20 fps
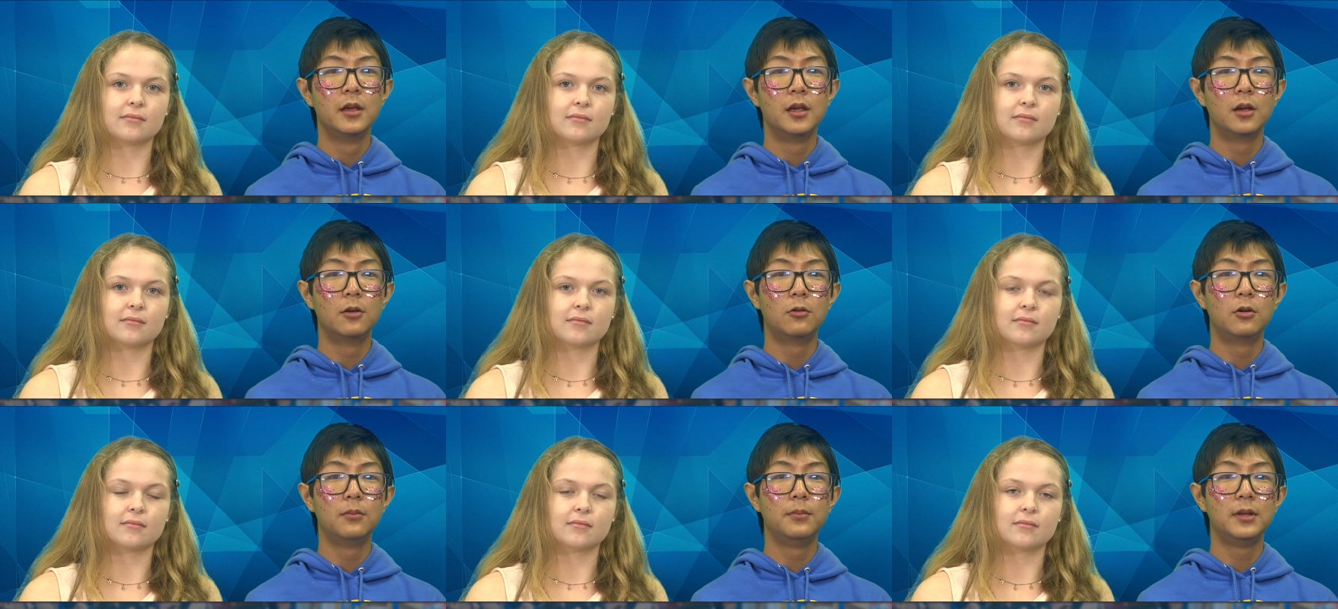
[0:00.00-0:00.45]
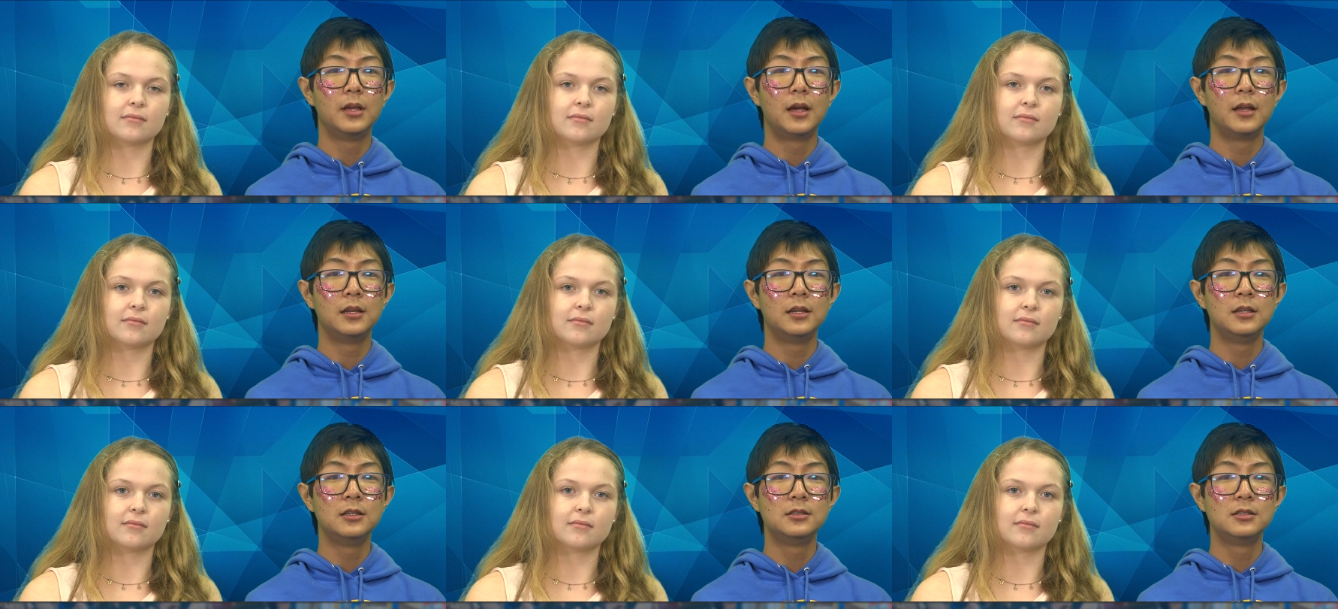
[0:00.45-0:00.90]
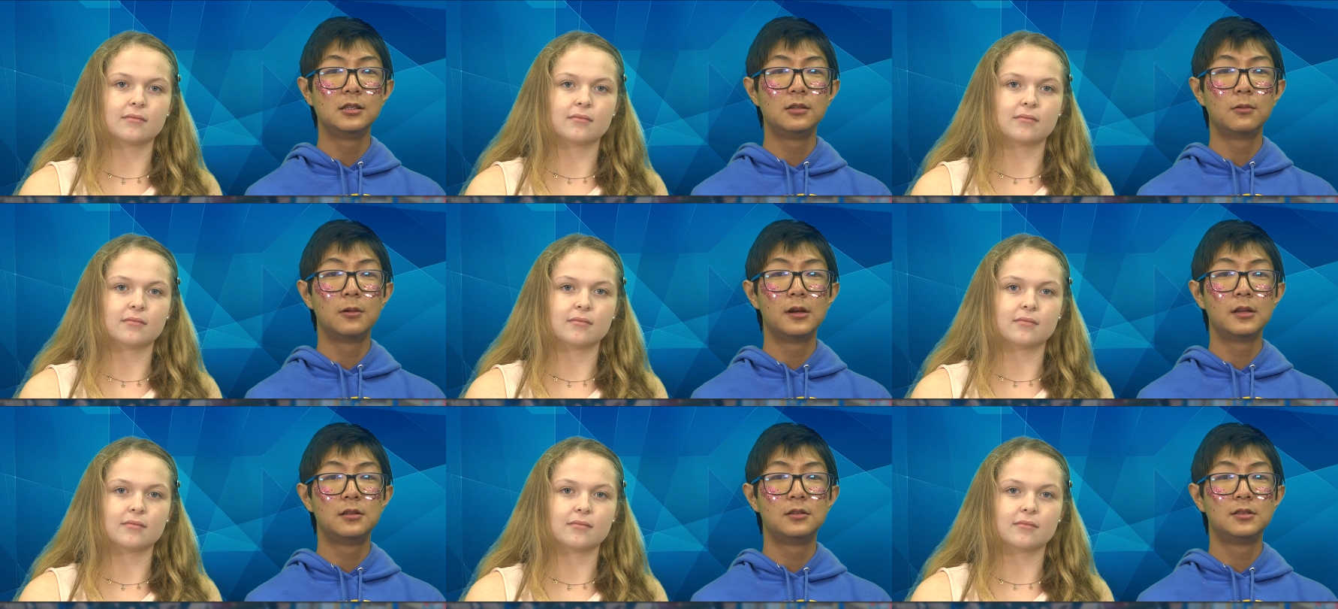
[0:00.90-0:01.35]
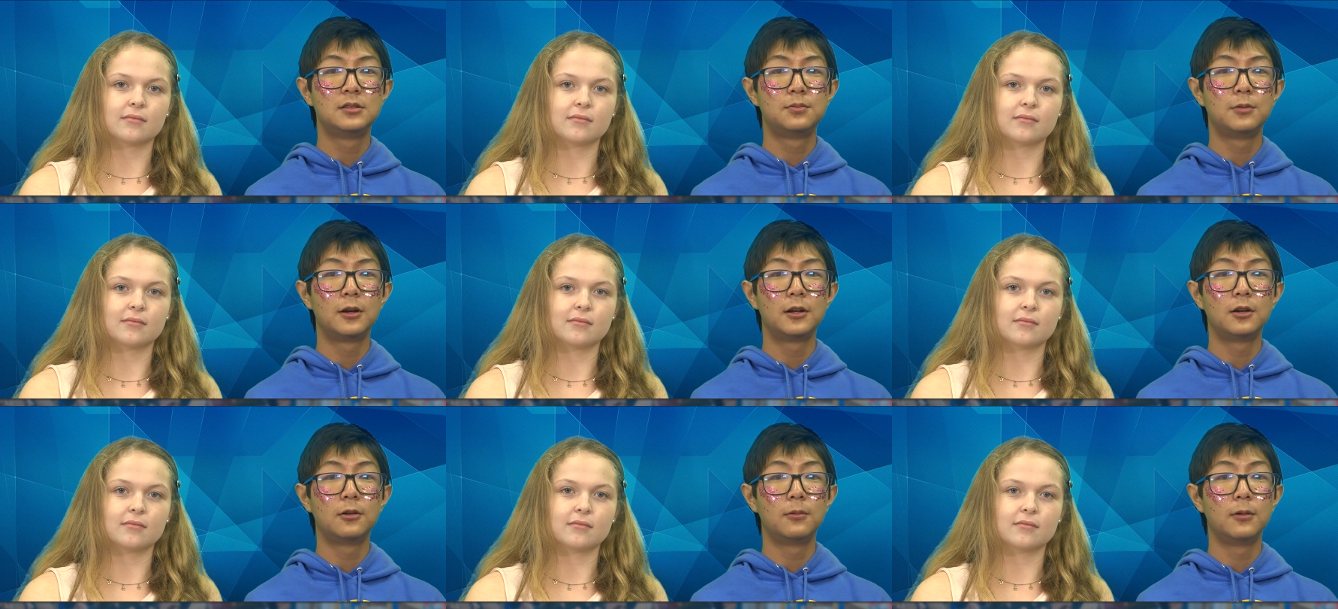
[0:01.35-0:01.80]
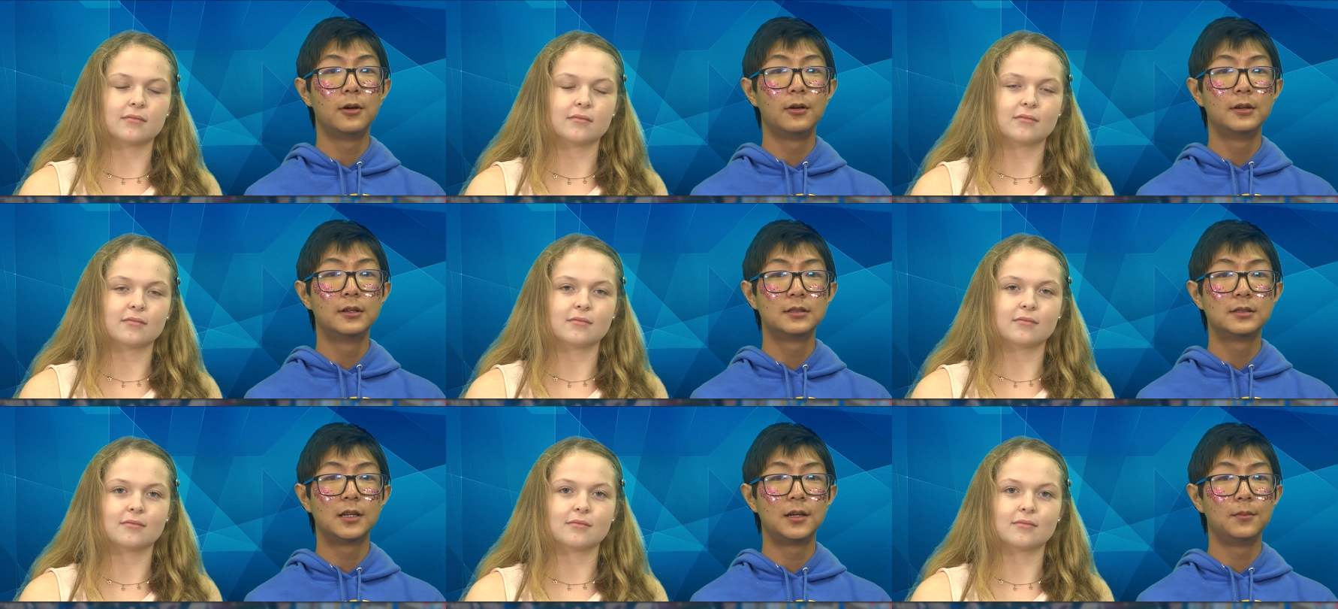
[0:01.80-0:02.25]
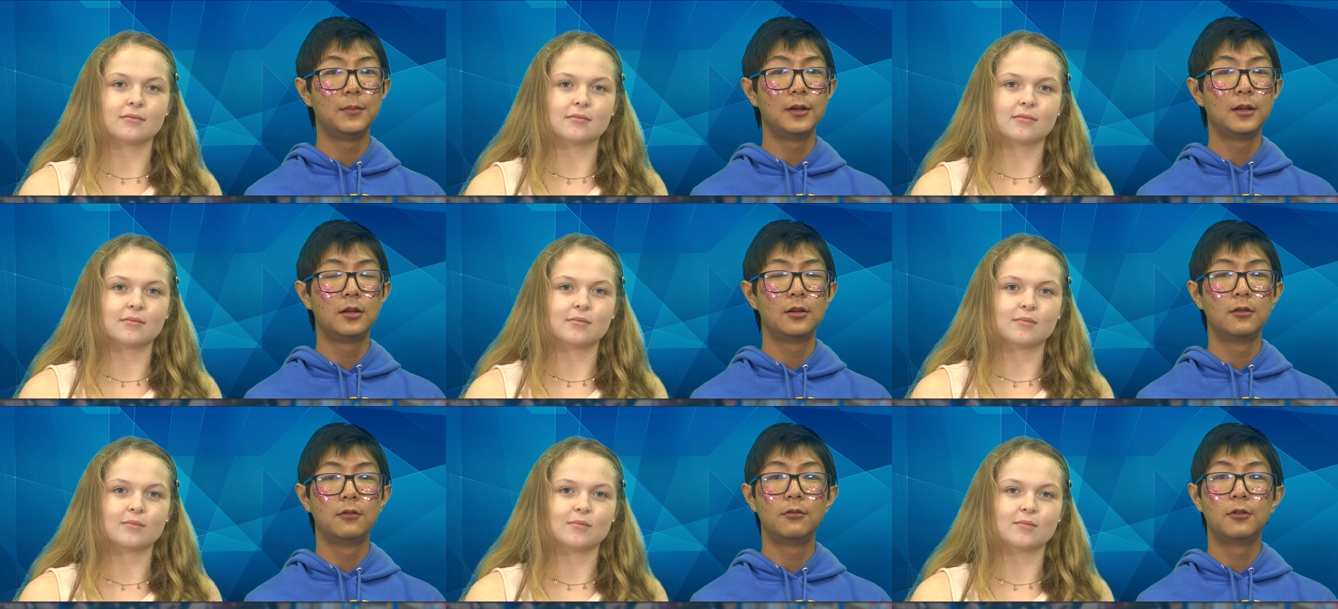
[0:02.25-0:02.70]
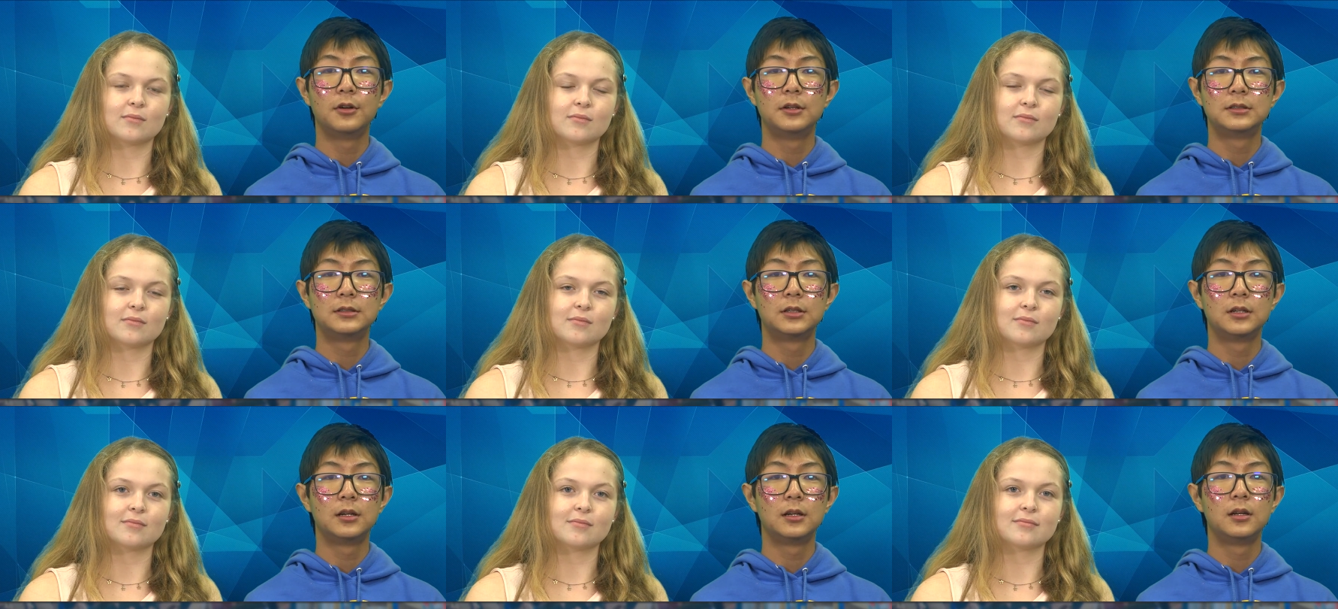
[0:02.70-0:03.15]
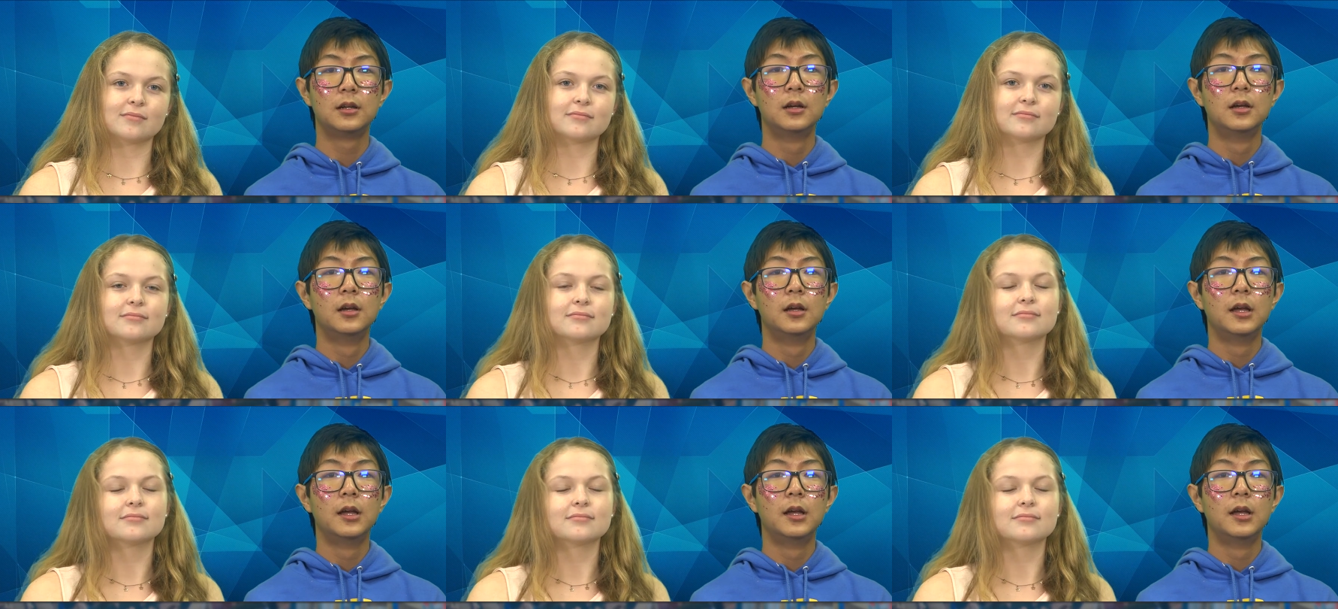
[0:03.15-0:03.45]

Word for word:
Speaker 1: It will be an easy way to spread awareness and make your voice heard.